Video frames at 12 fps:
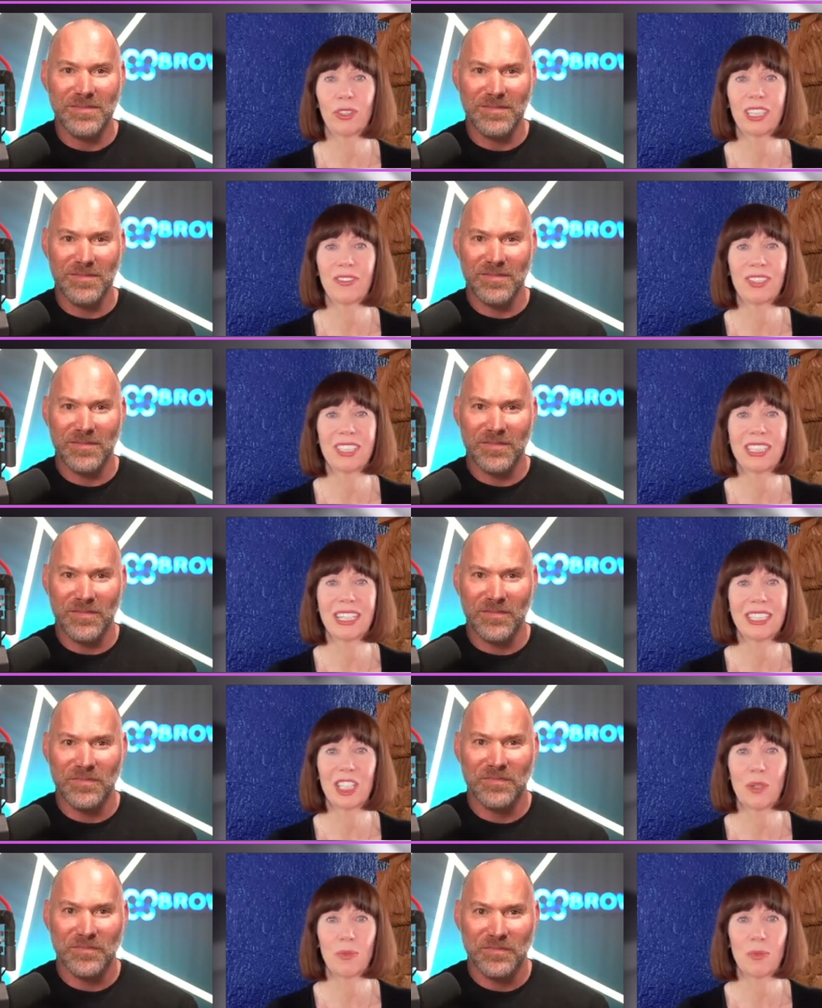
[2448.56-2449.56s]
Speaker 1: even 10
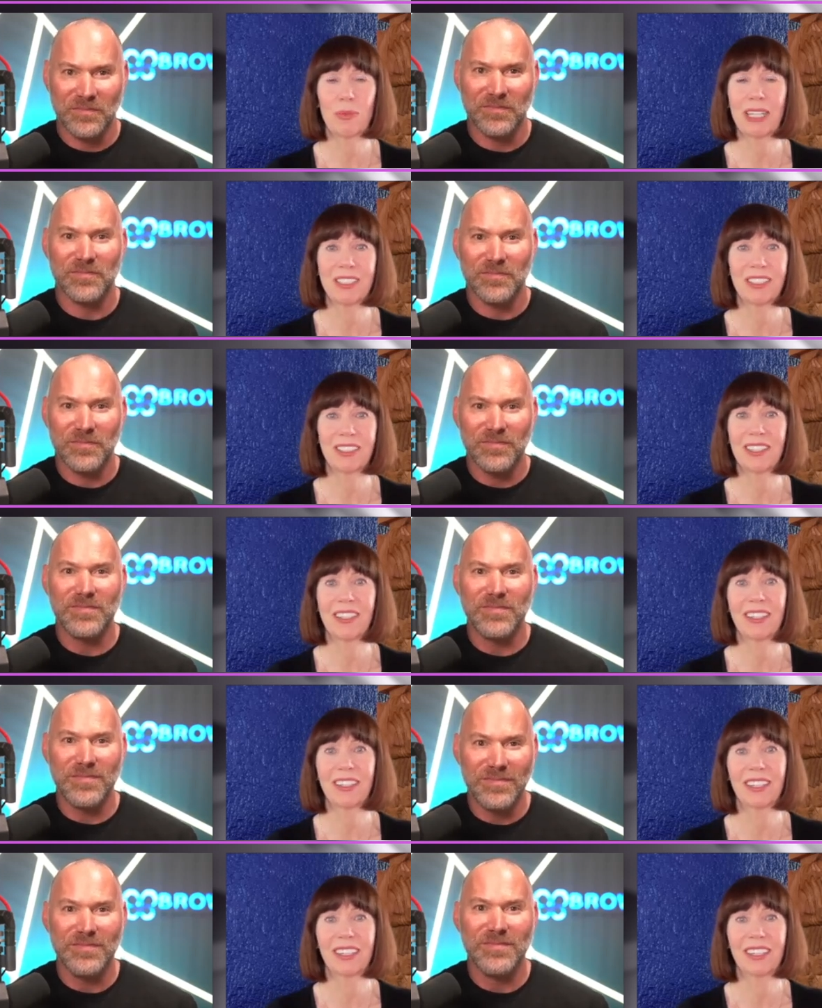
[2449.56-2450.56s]
times better than
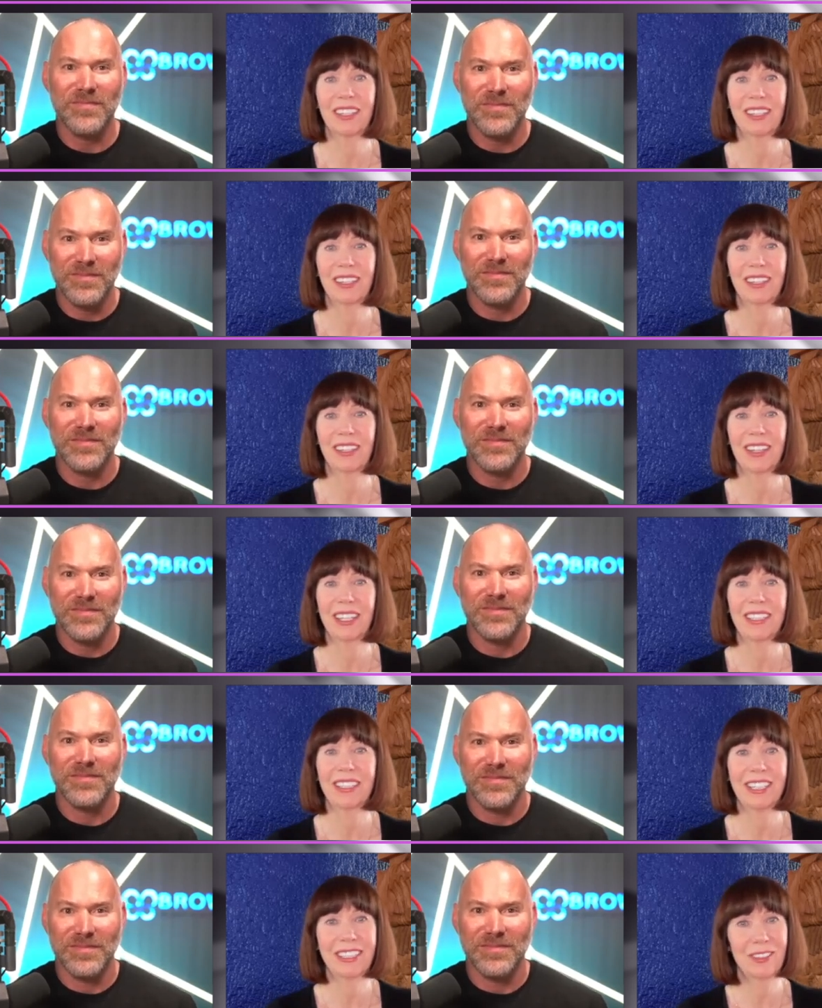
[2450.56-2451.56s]
they
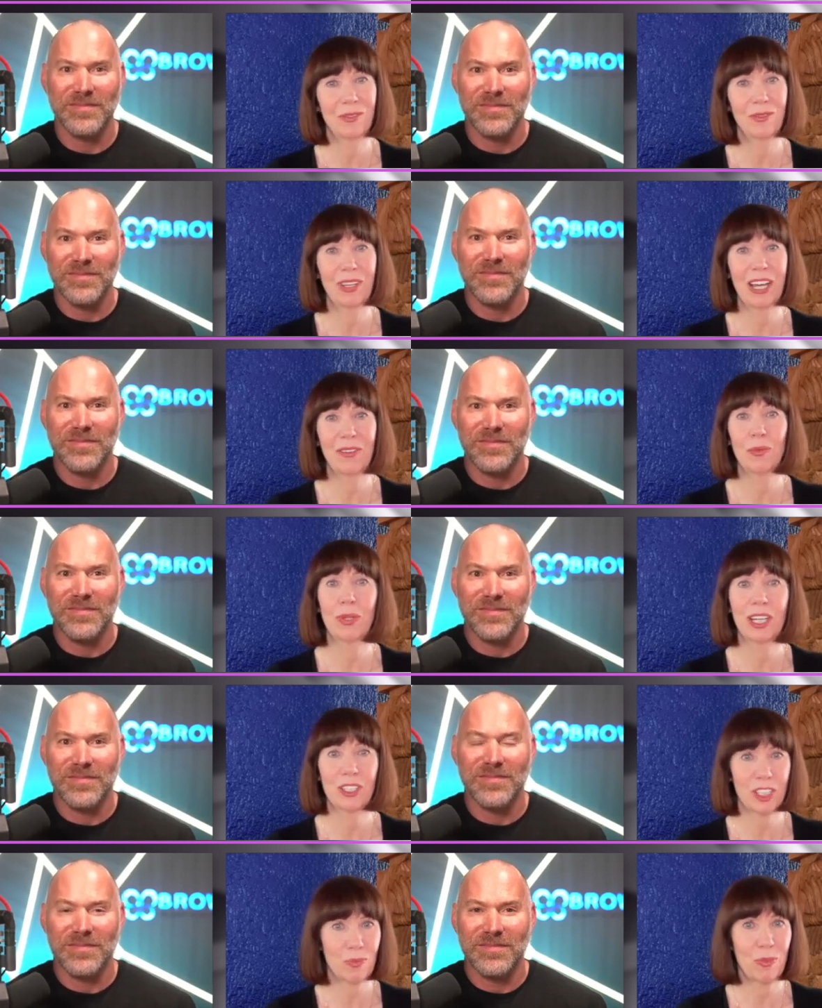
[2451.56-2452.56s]
did have with
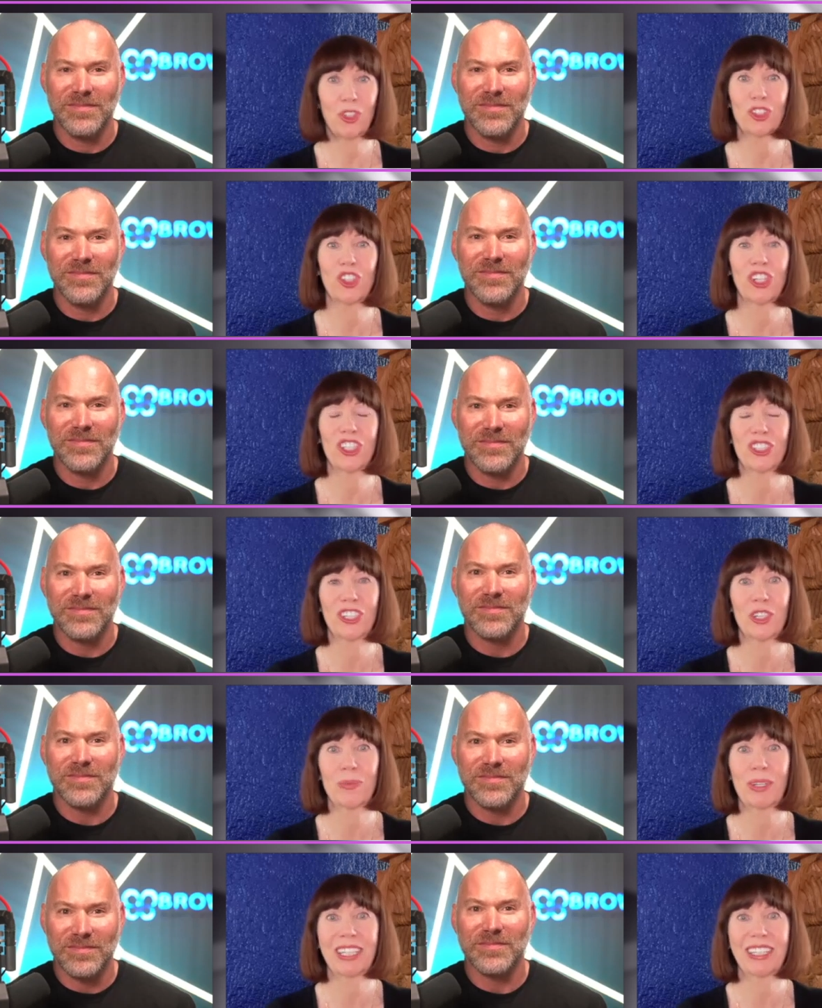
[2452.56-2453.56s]
that small change that they
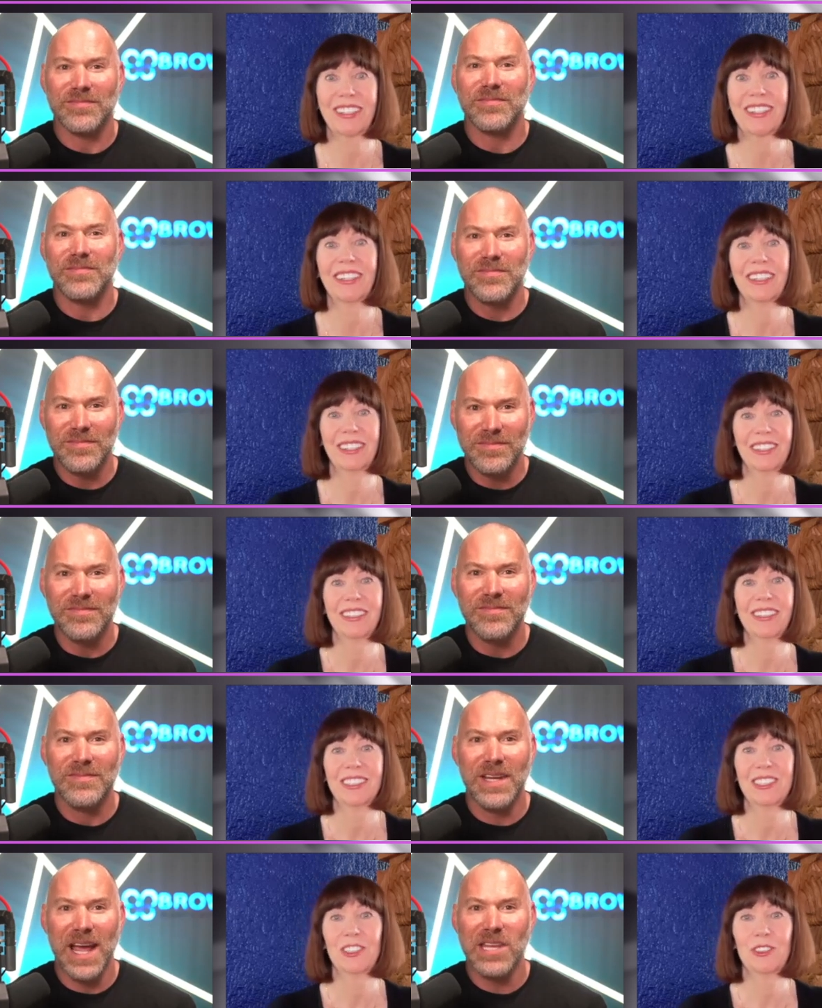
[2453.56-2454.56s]
made.
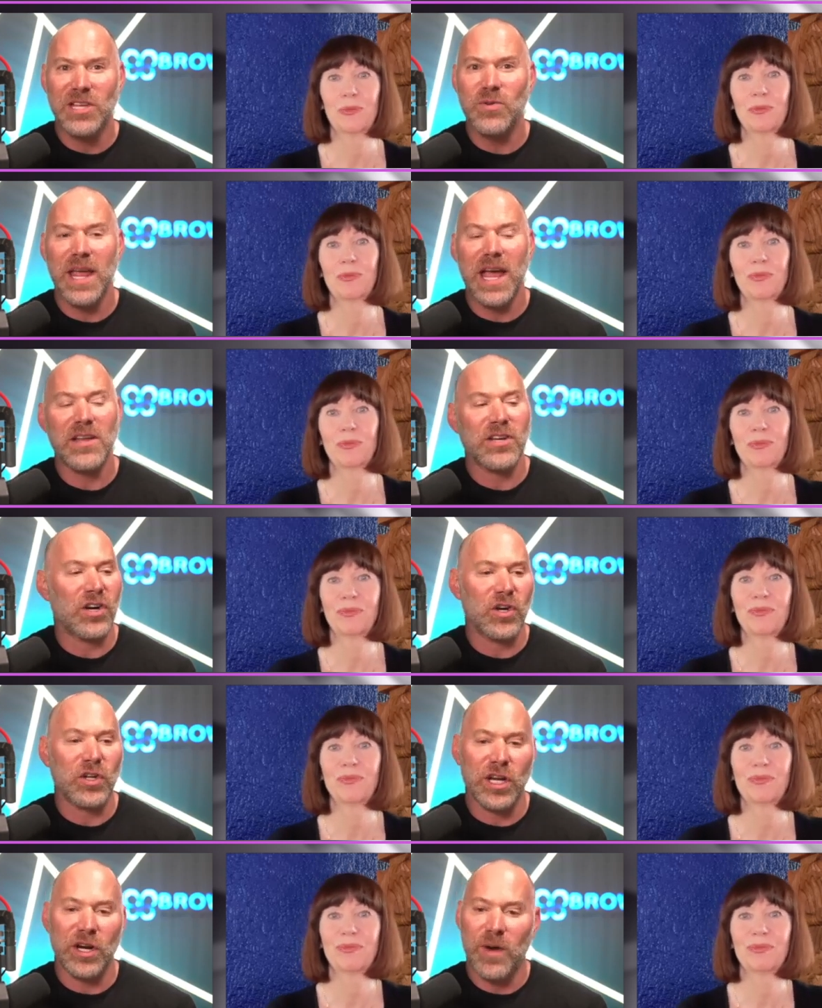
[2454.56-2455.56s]
Speaker 2: Yeah. And you nailed it
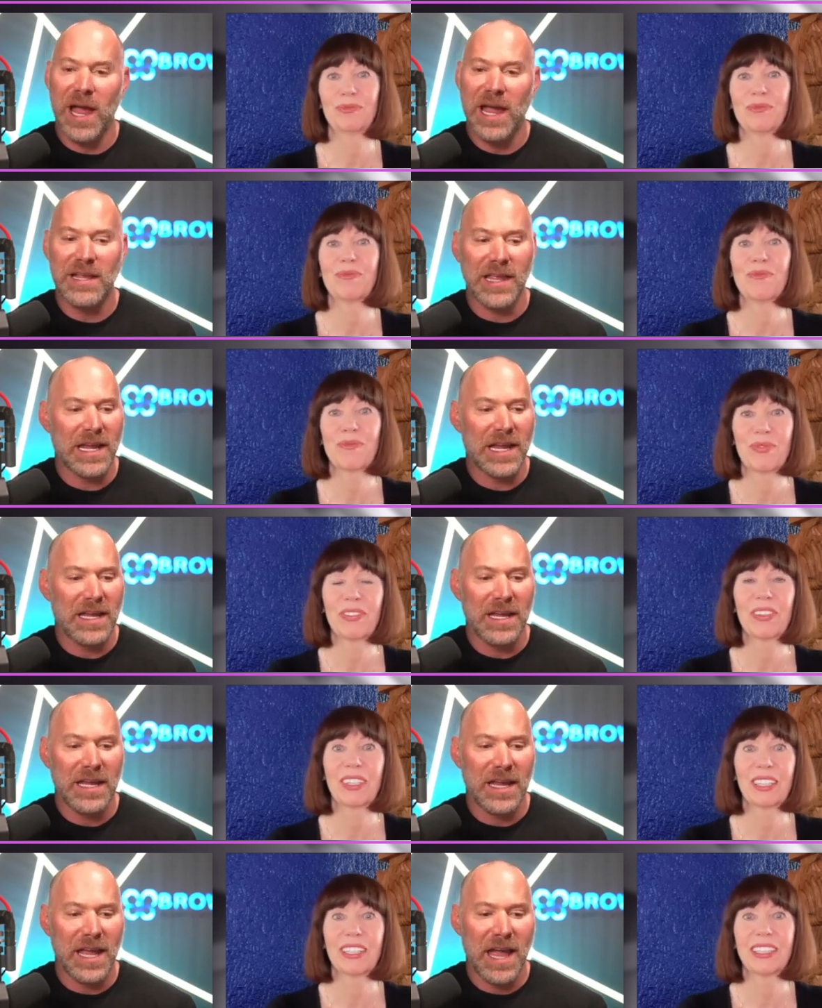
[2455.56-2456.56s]
earlier, right? Like
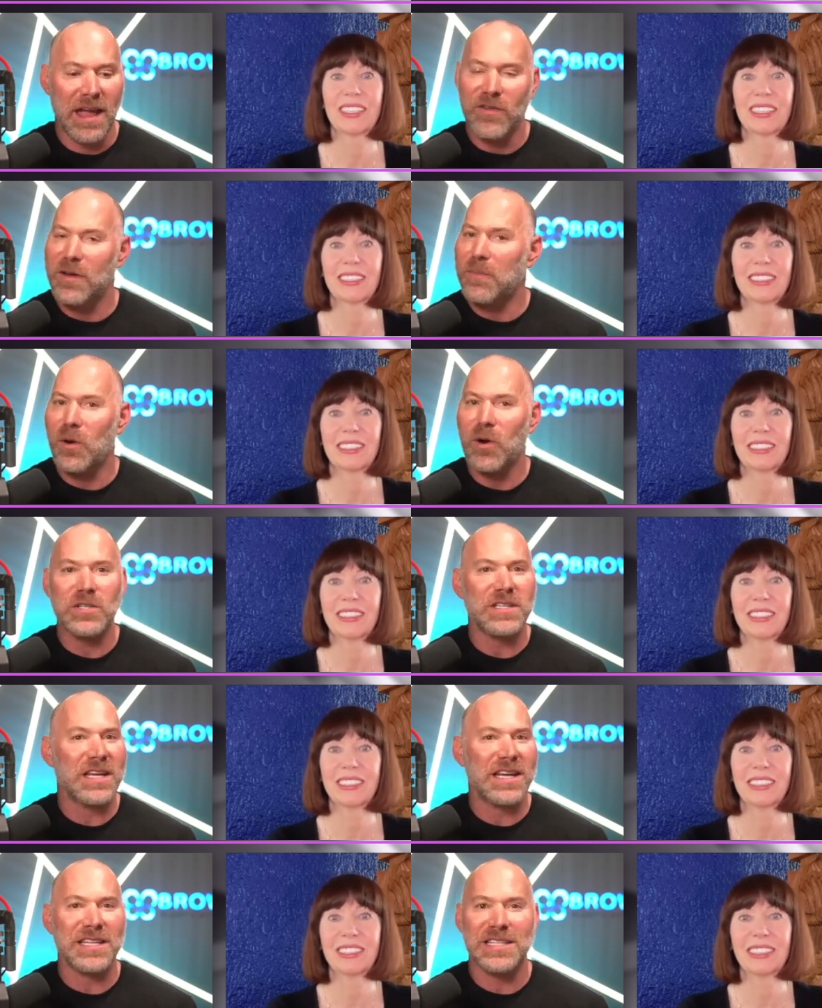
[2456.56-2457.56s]
every
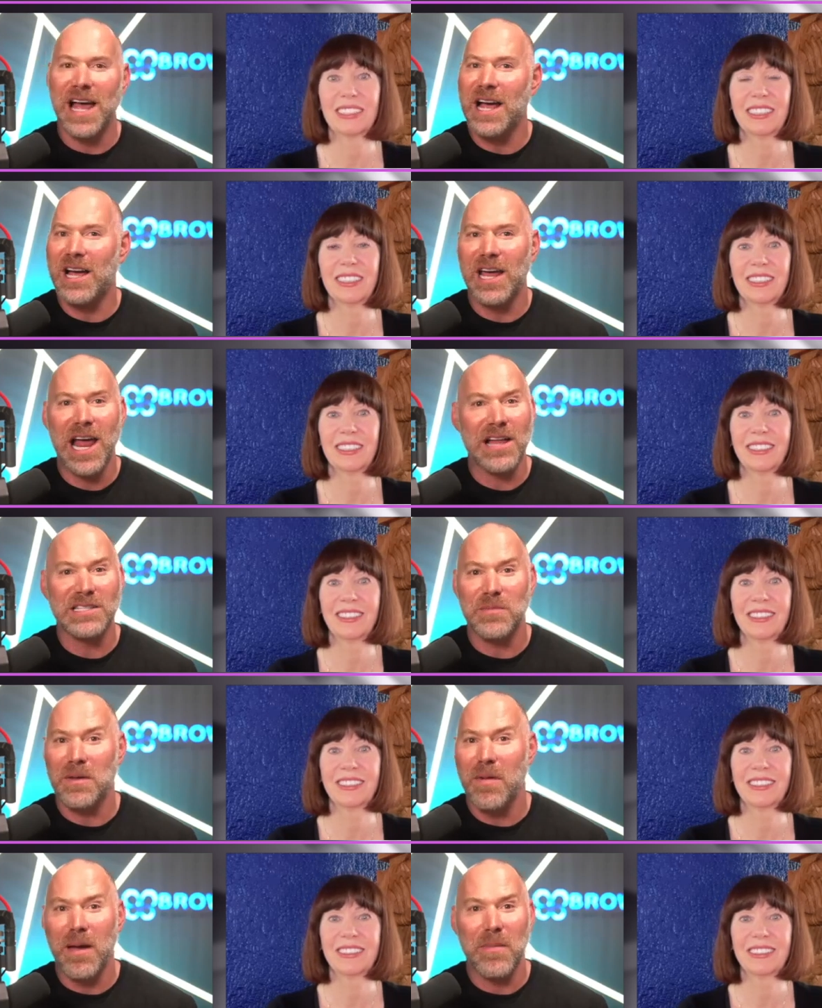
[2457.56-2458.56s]
person is not cut out to
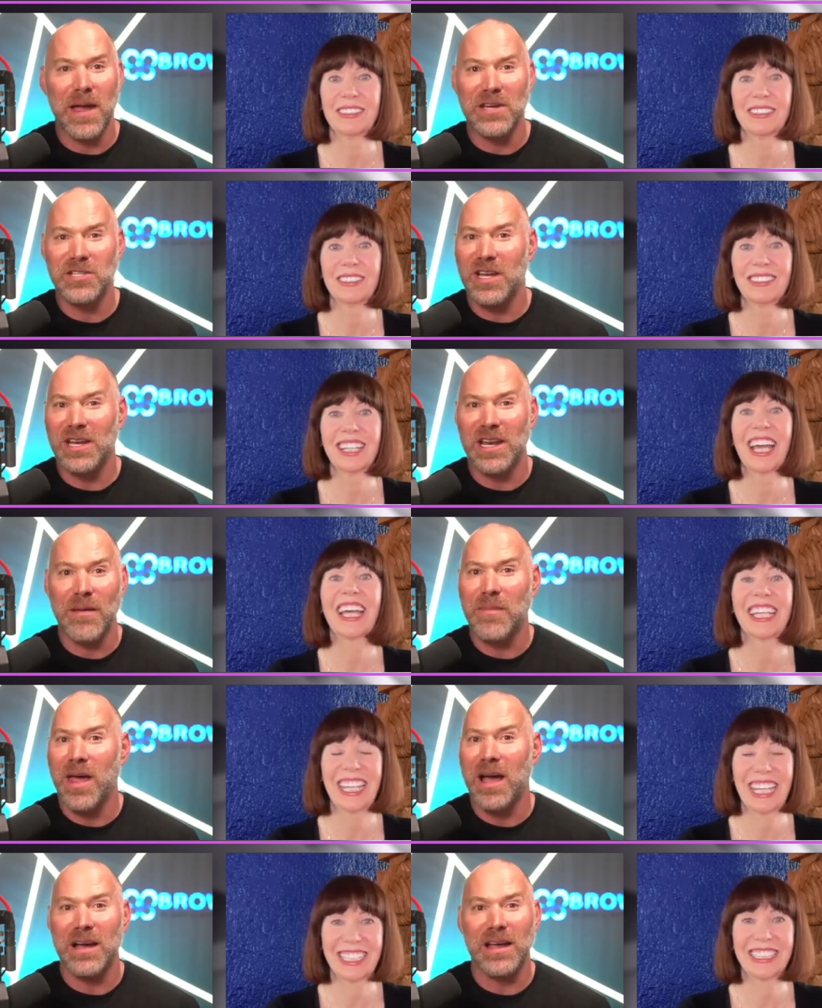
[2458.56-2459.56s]
be my patient, and I'm
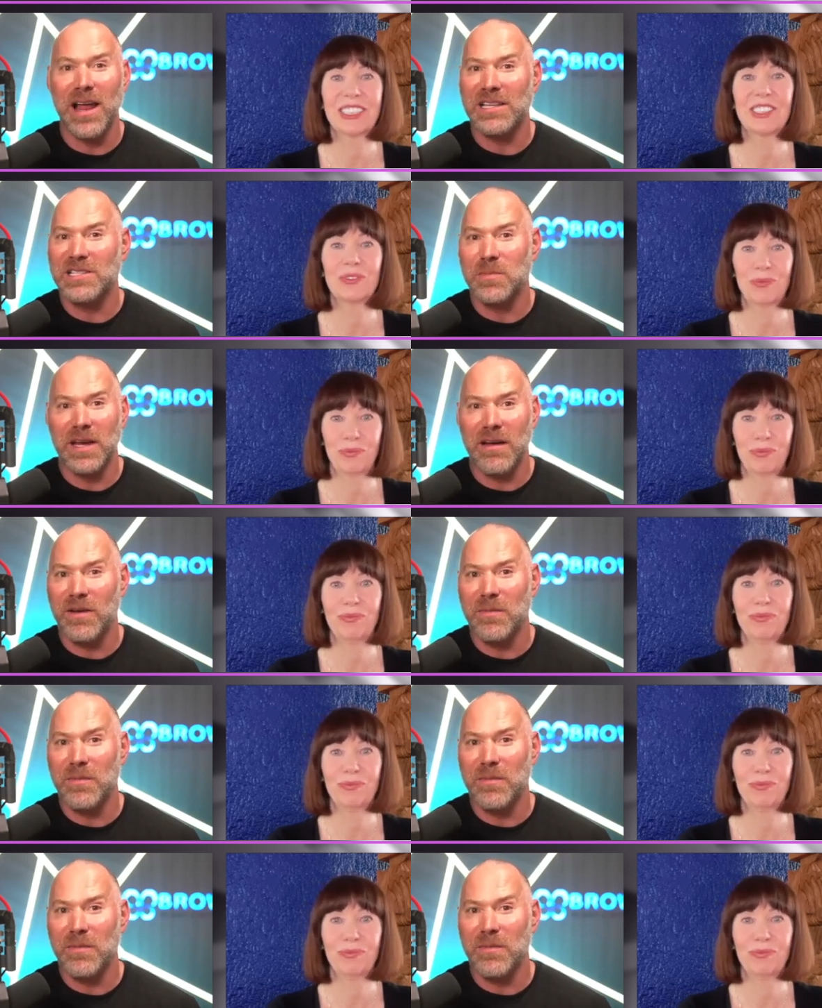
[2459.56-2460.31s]
not cut out to be every